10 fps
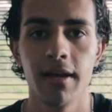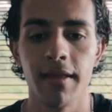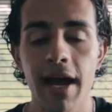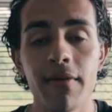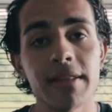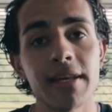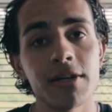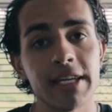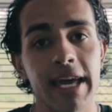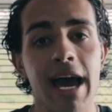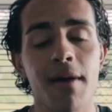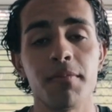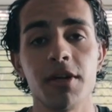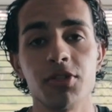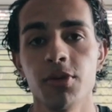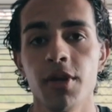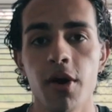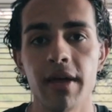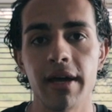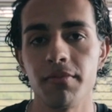That right there is a cap because you
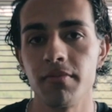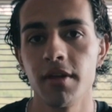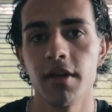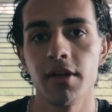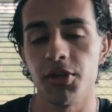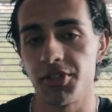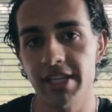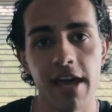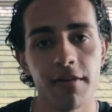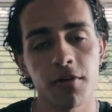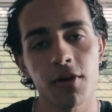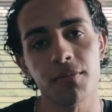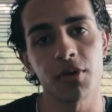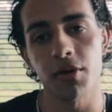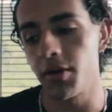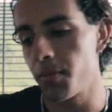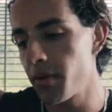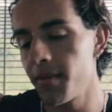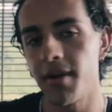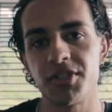know that you're safe, you're
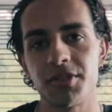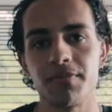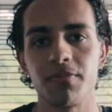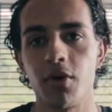pretty much,